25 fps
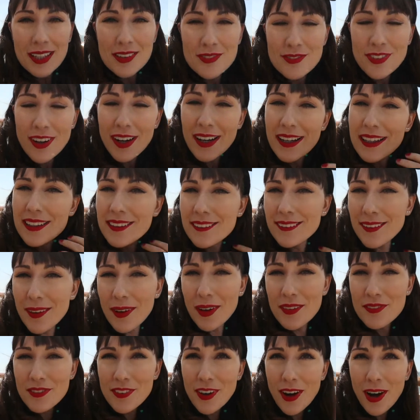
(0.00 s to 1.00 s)
Right, so
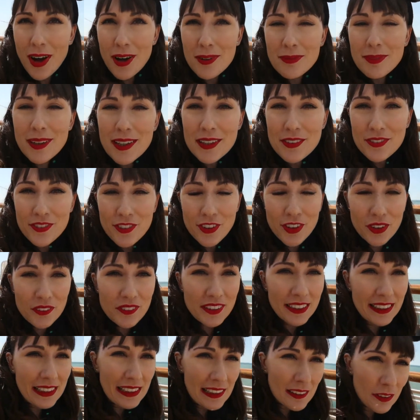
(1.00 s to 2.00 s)
I've got my food, a
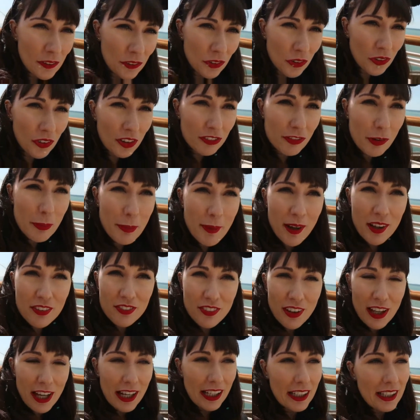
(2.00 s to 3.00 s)
little tour of a
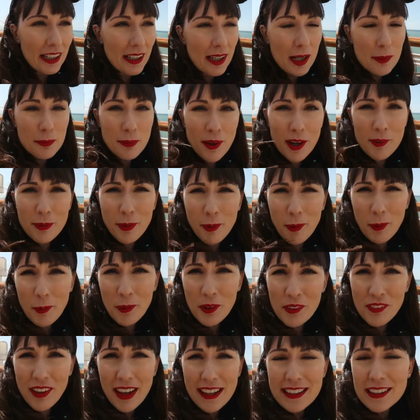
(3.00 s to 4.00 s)
buffet. But we
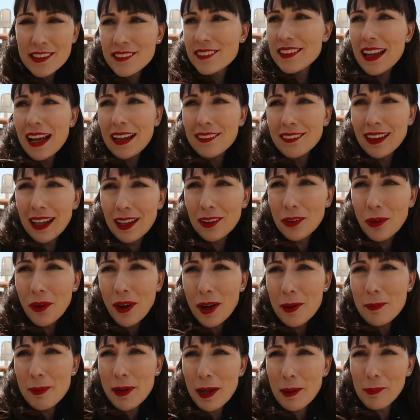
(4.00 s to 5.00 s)
will edit that down
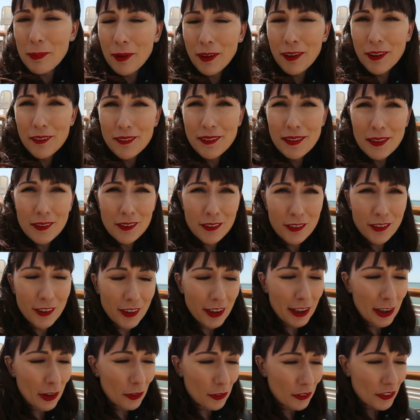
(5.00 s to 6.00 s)
quite a bit because it took
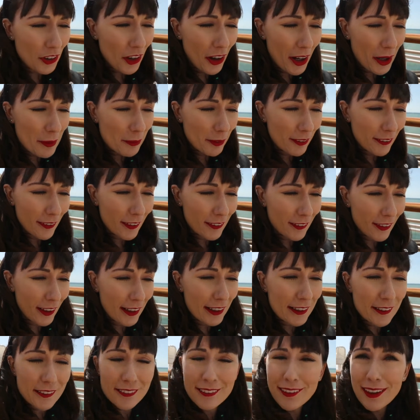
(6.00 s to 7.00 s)
a long time. So I was
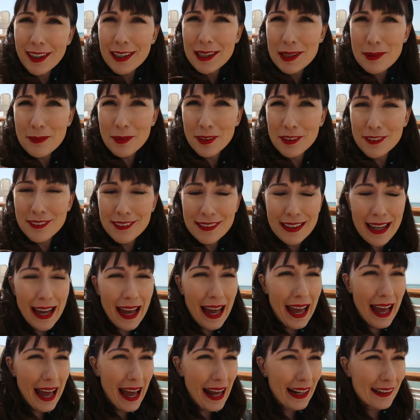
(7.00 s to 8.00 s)
kind of deciding what to
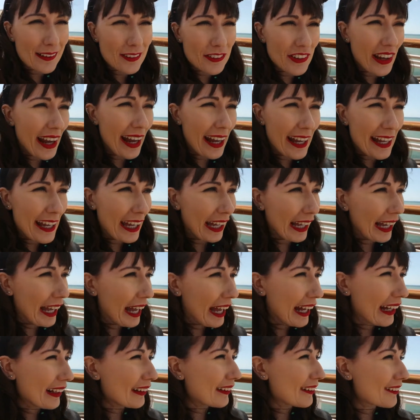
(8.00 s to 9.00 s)
get and chatting
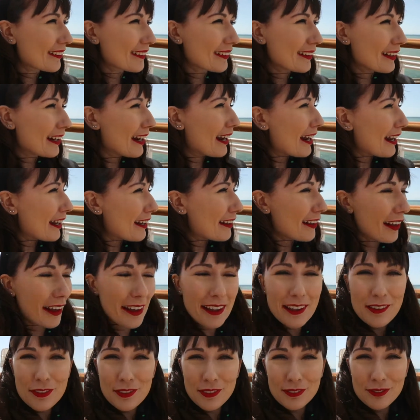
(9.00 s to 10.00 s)
and
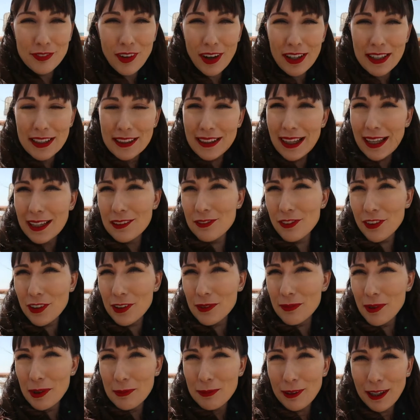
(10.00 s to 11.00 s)
like finally getting food
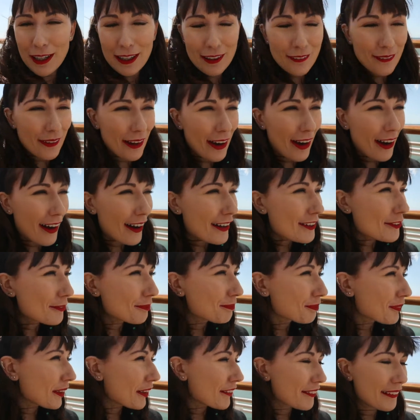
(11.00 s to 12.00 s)
on my plate quite hard.
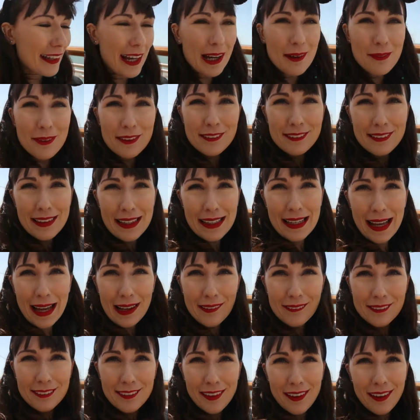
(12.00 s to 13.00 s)
Now we're sitting
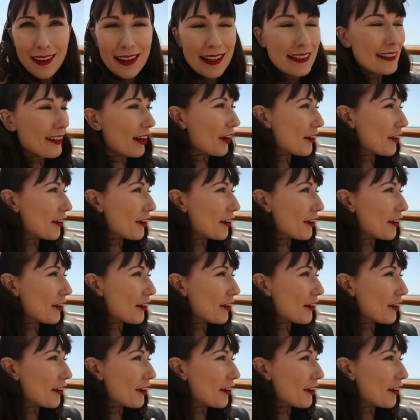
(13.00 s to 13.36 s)
outside